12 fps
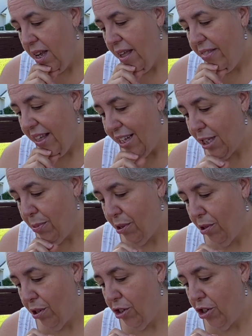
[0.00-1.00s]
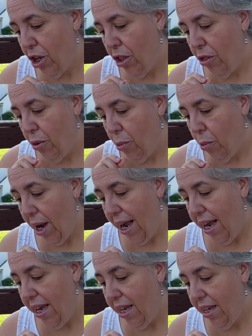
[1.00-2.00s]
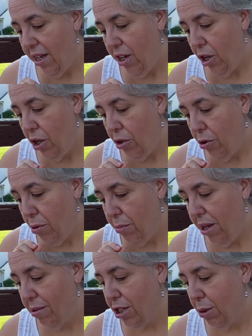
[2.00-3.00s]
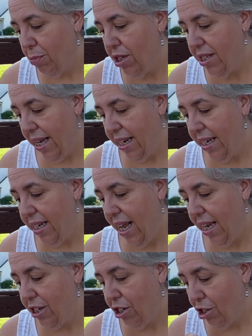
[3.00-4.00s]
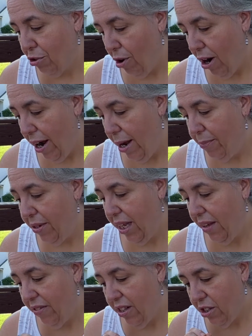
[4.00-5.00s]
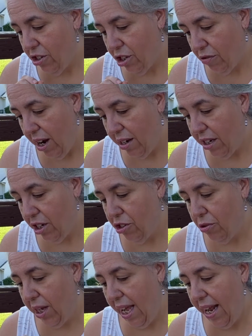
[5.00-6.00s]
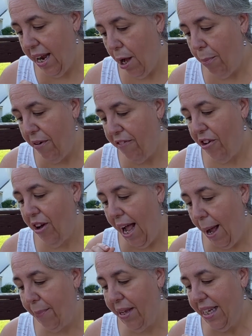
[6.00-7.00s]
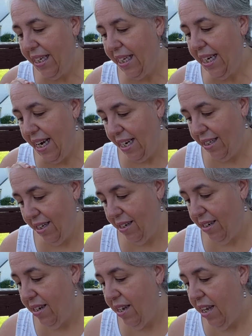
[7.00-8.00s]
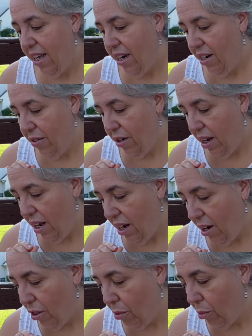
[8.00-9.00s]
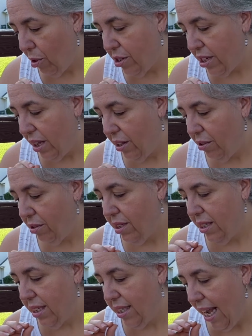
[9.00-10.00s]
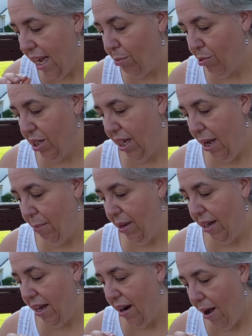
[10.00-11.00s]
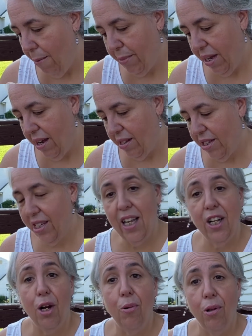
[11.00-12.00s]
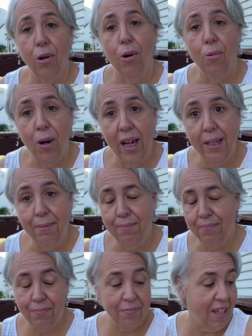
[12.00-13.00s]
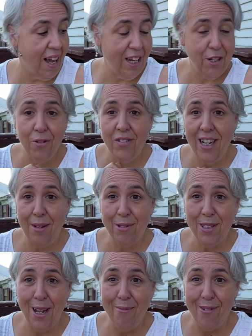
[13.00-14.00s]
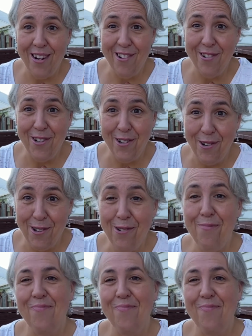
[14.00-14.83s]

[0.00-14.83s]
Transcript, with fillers: That's because the way your meal is presented and described, even in the surroundings, you can't help but feel happy and connected. And in other words, a little tablescaping and ambiance can go a long way. I do have a tablescape right here to show you.